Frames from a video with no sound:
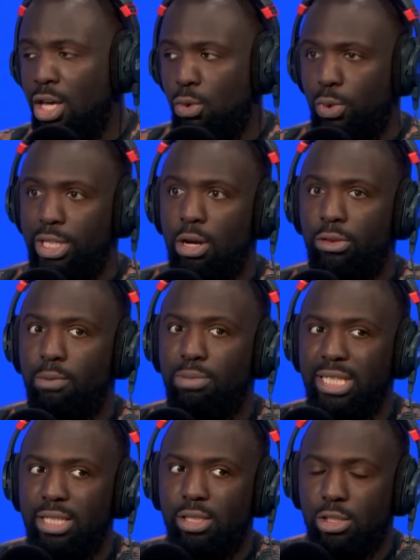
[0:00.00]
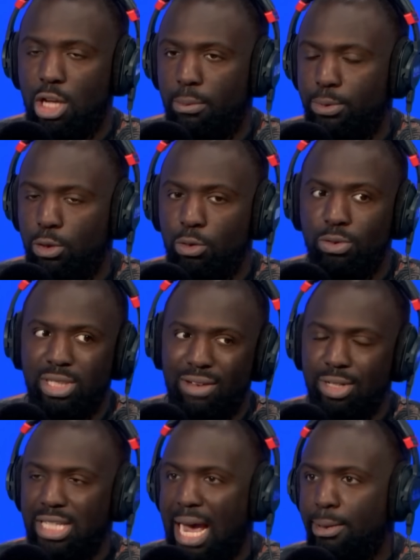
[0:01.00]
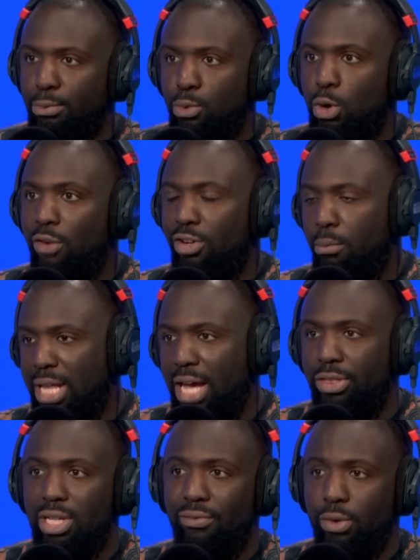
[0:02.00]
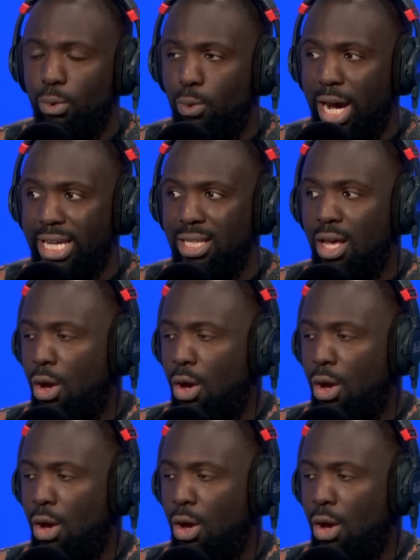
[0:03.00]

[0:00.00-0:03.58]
We know that police stop you 7 times more if you're black than if you're white.